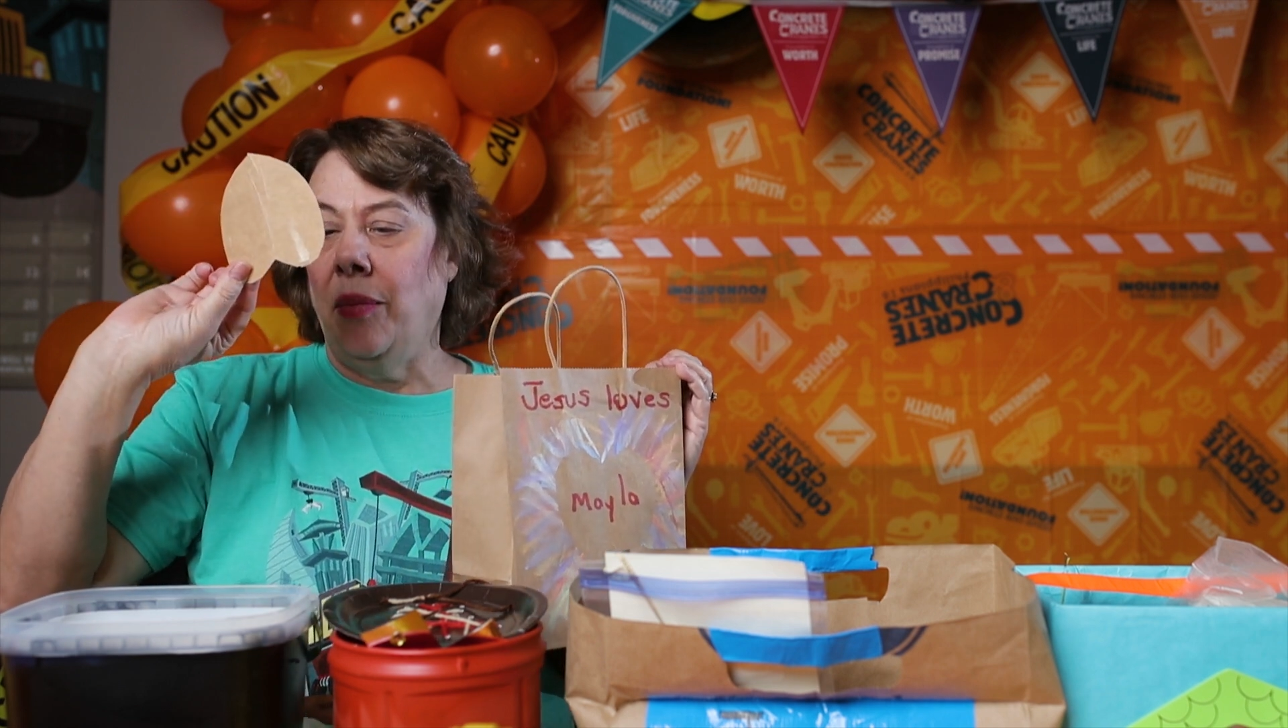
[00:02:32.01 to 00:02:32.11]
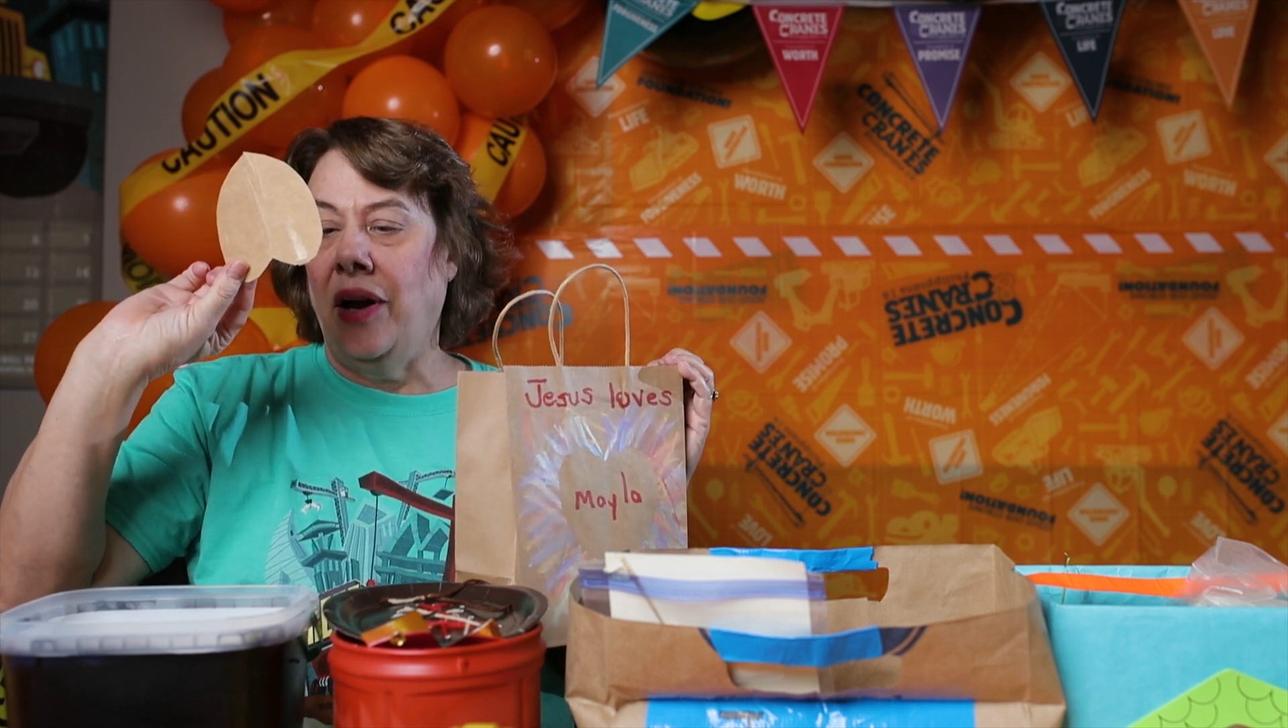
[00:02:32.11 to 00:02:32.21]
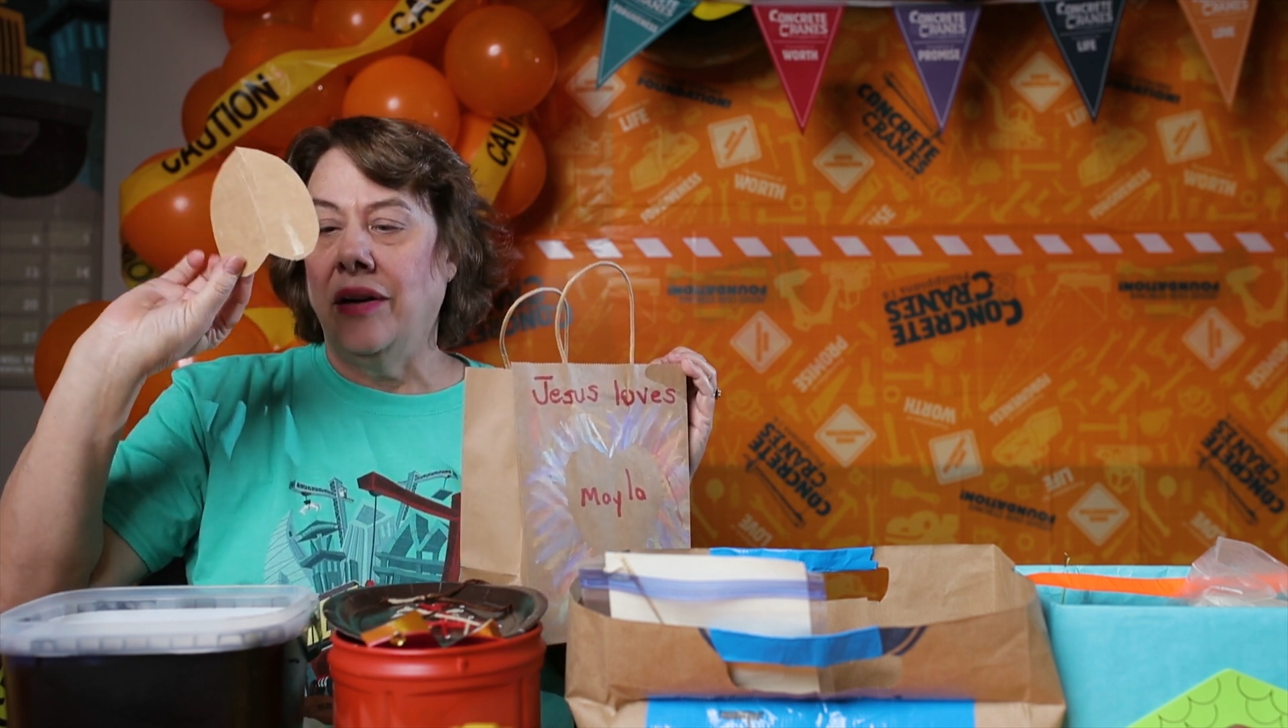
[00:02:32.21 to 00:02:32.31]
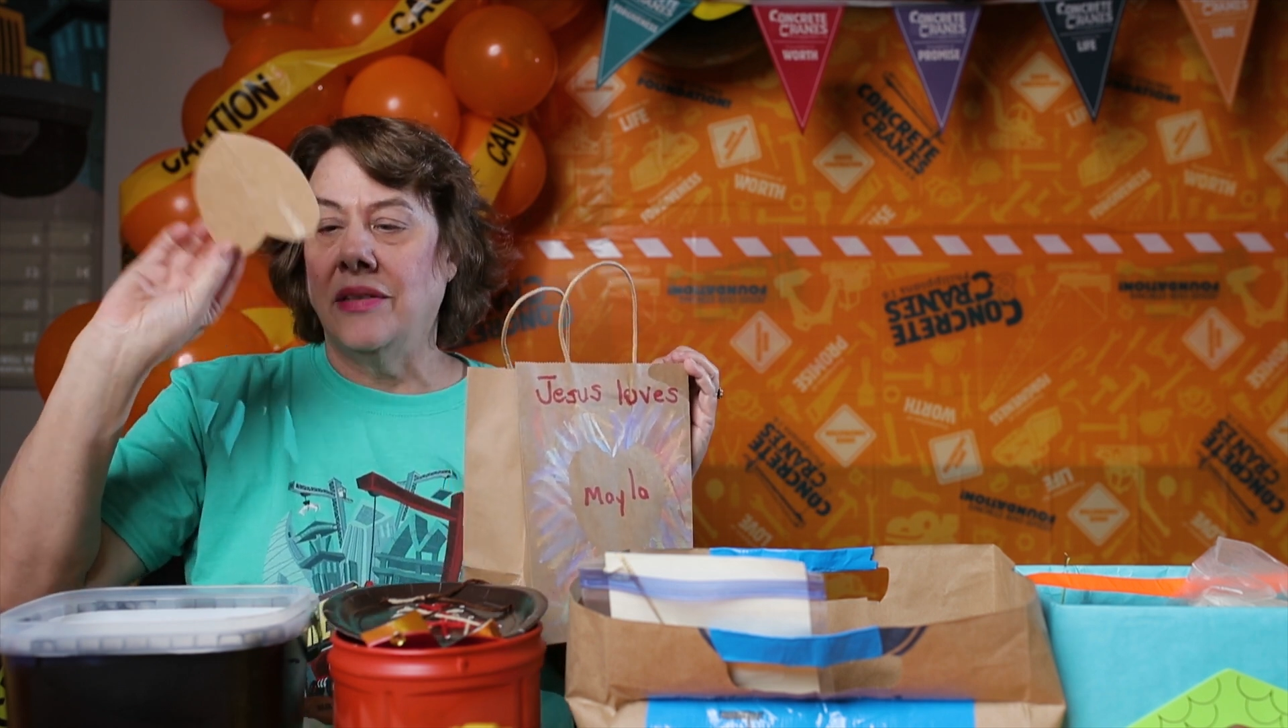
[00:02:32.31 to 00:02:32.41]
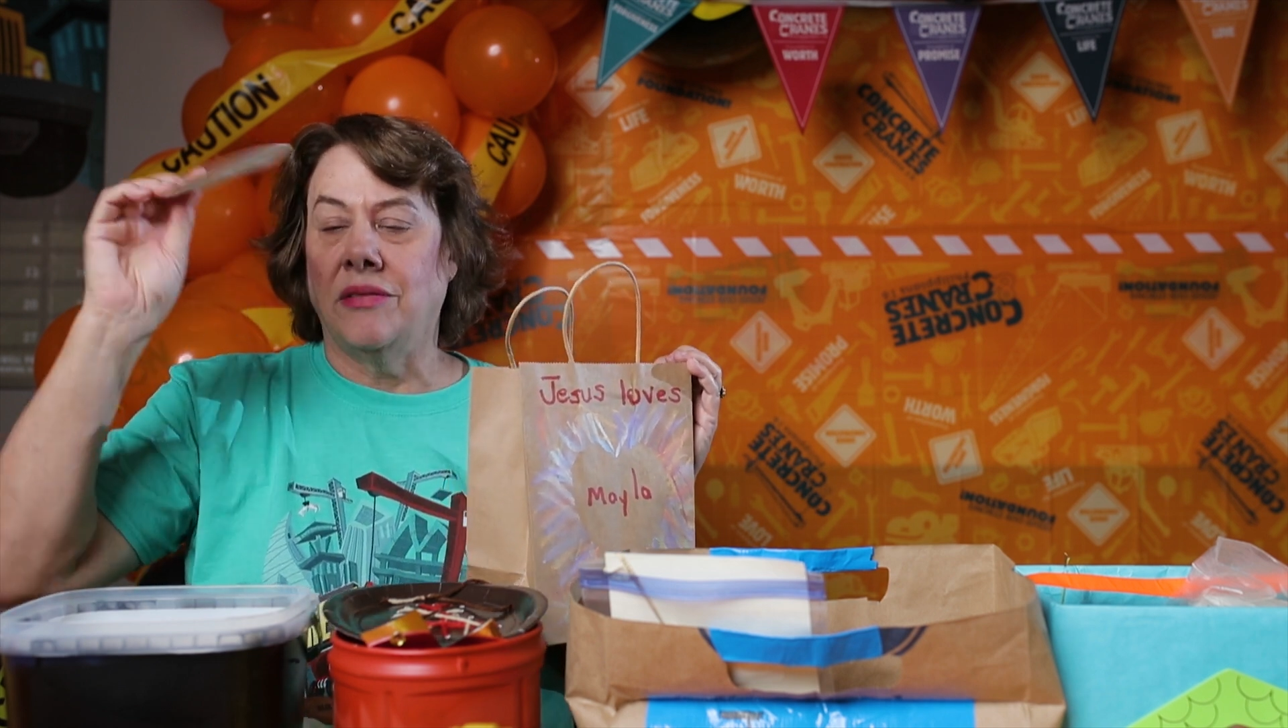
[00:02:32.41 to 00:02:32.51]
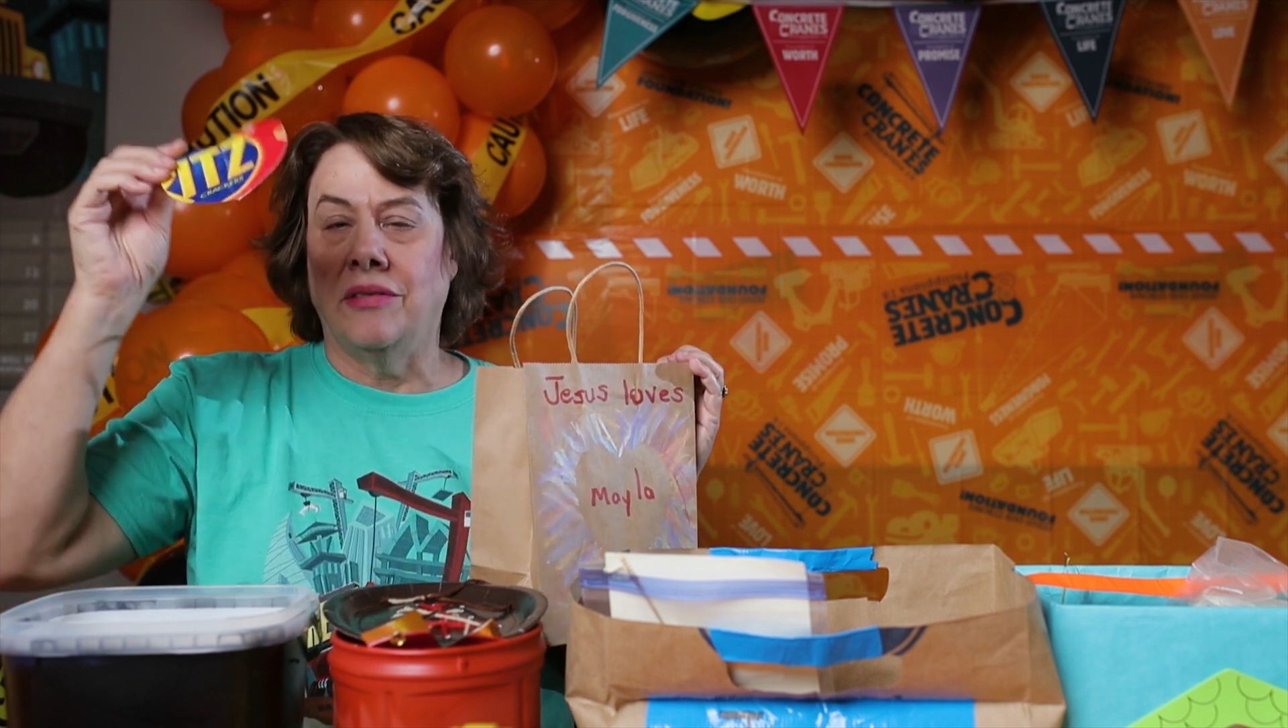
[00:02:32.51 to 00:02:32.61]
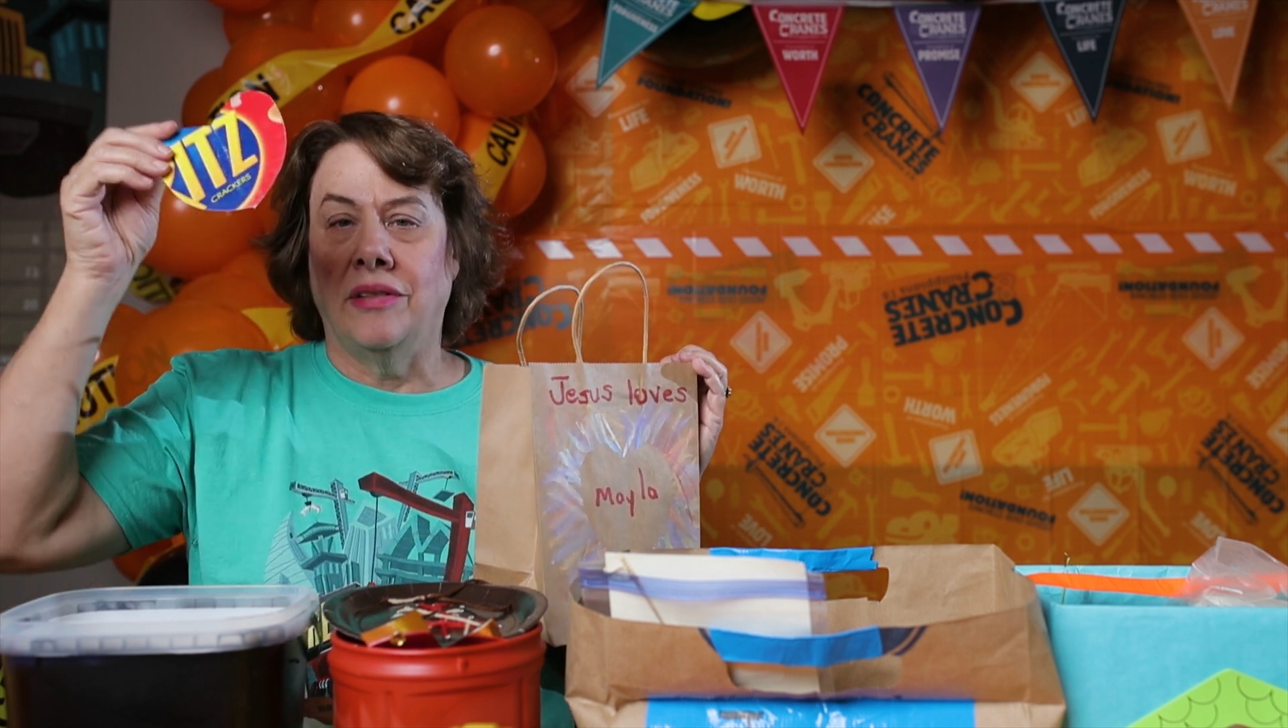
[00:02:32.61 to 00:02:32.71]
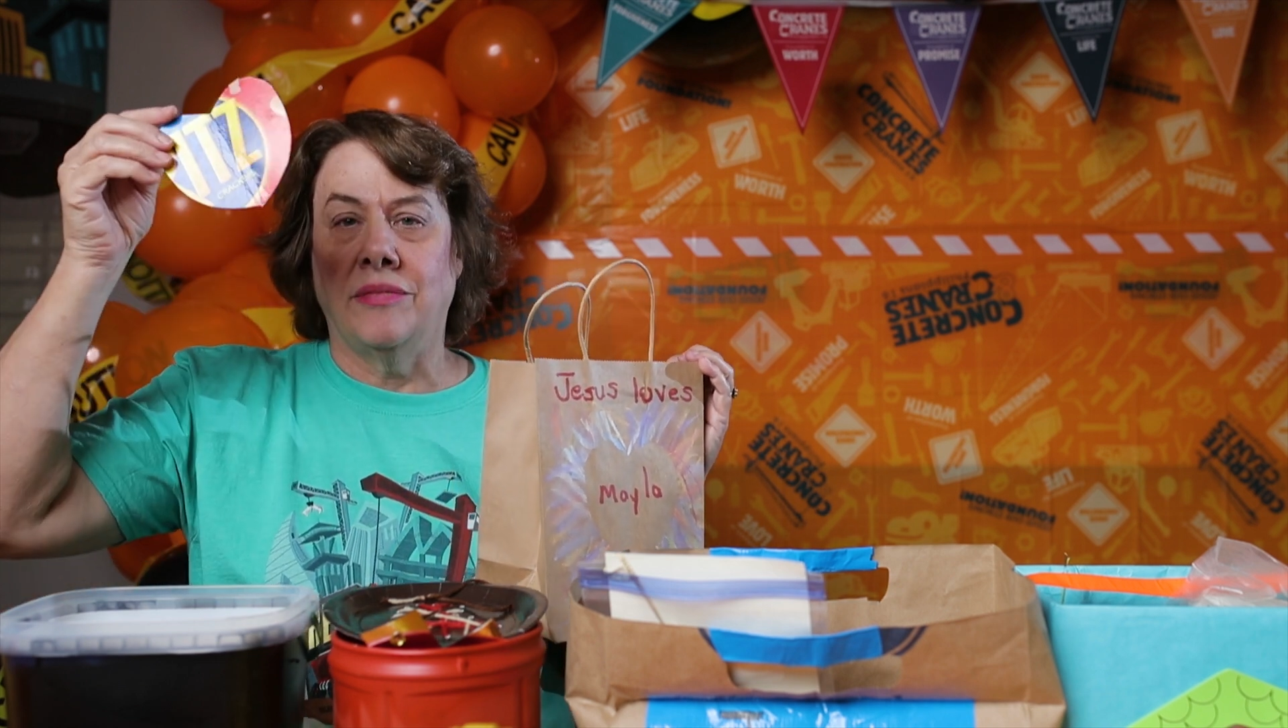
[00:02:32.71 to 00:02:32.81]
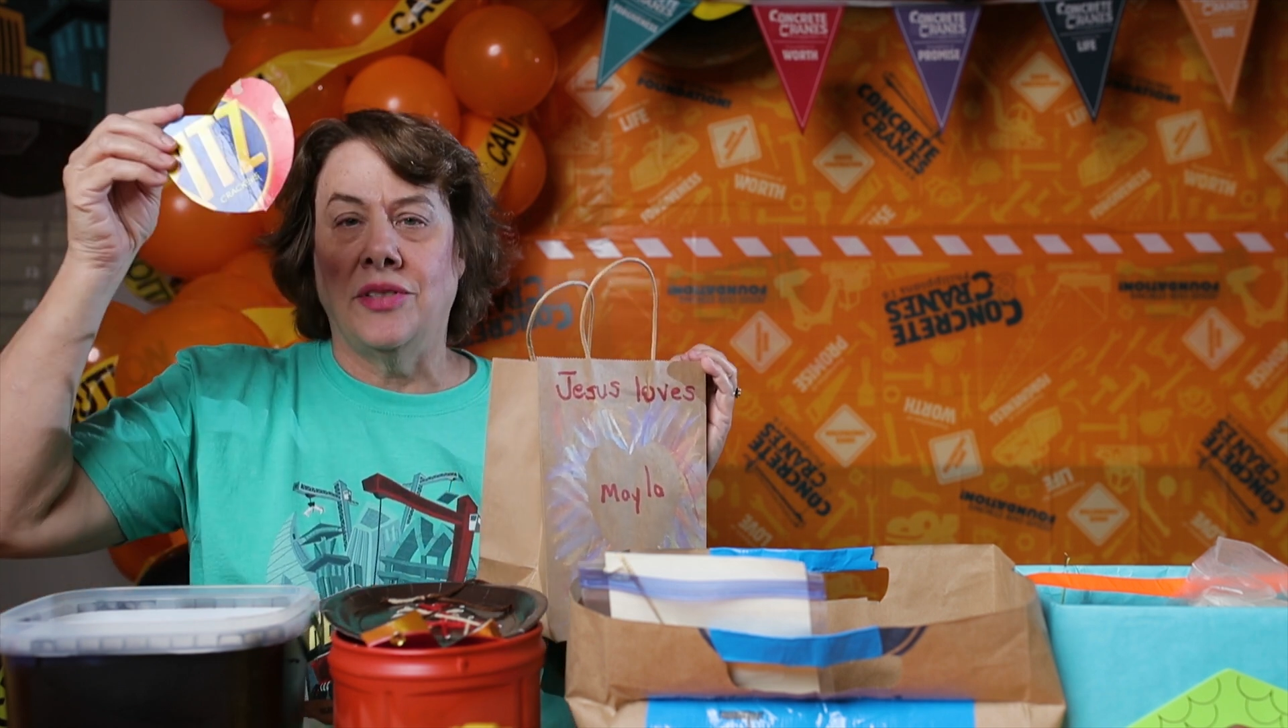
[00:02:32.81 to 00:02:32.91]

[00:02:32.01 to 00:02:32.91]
box or